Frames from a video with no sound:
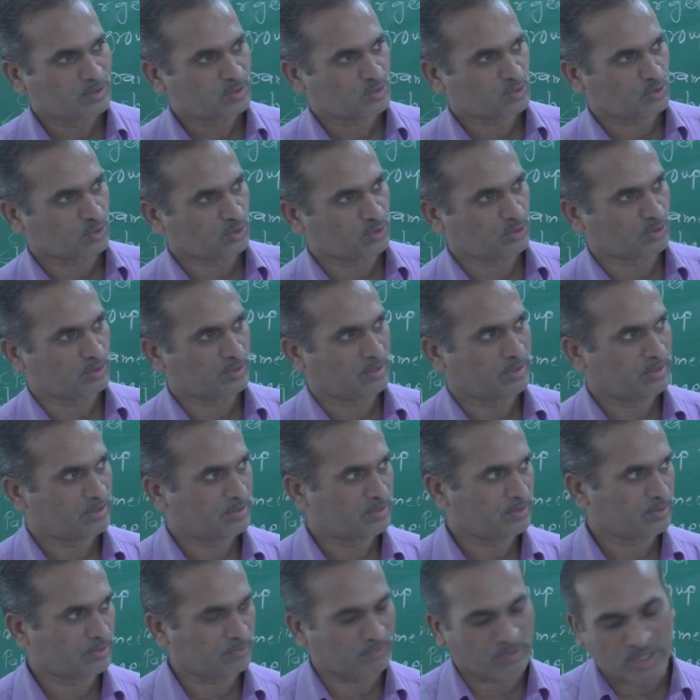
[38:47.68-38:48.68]
so
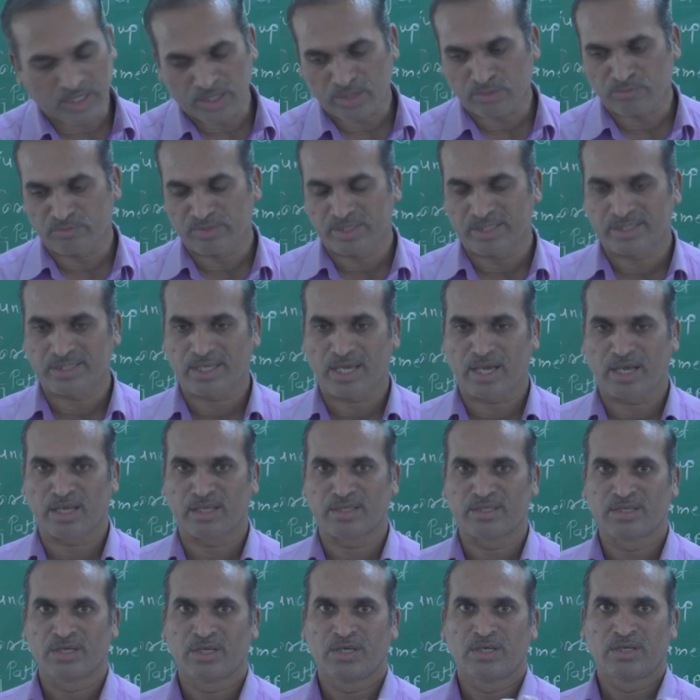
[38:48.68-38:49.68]
where we
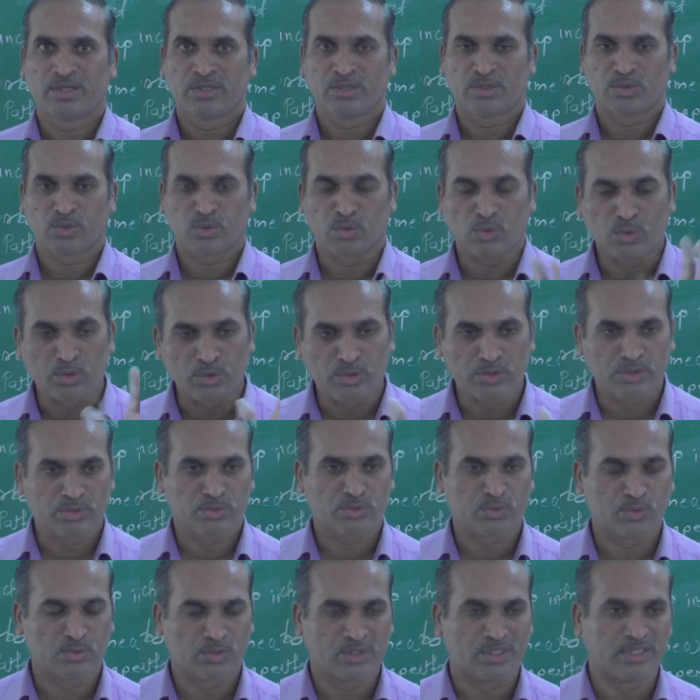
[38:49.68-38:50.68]
can
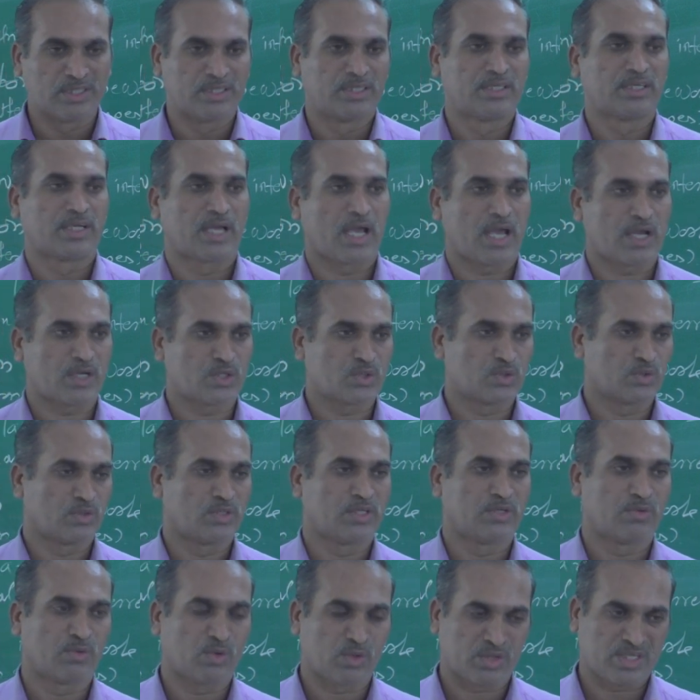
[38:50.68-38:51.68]
going to learn
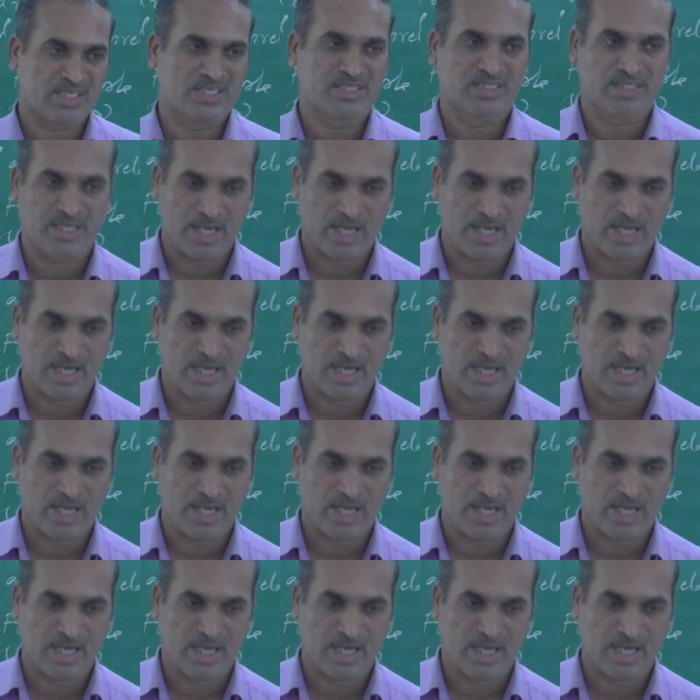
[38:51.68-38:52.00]
actually what is